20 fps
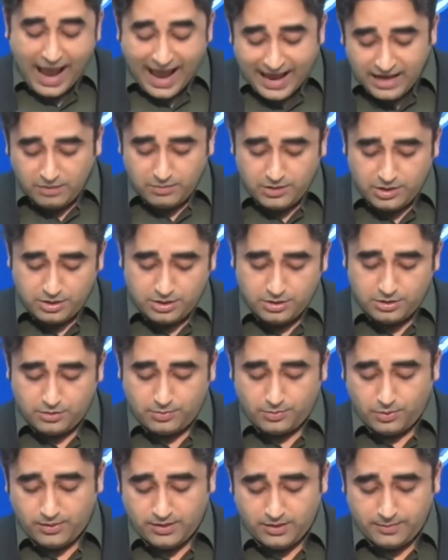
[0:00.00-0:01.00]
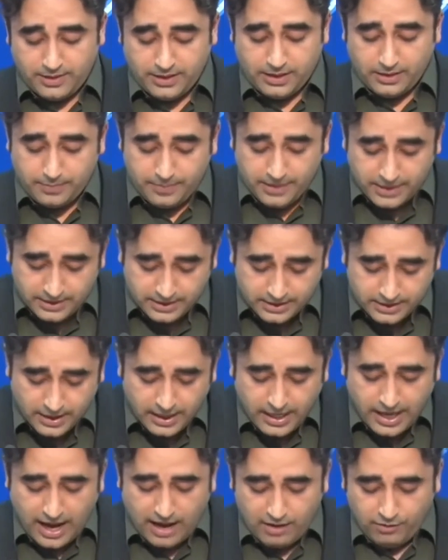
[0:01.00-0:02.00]
and missions abroad have been completed
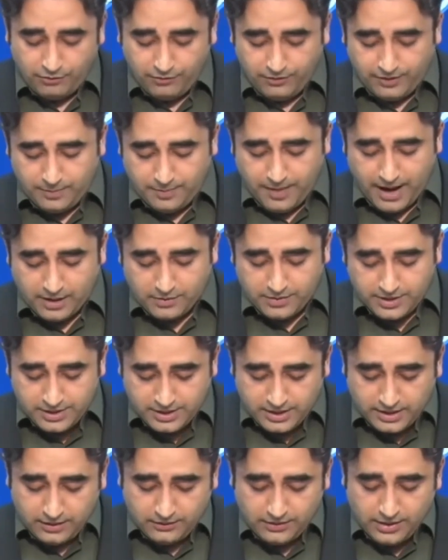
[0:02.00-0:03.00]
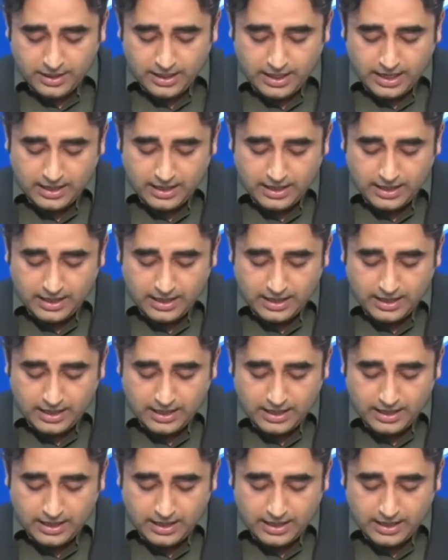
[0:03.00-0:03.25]
and feedback received,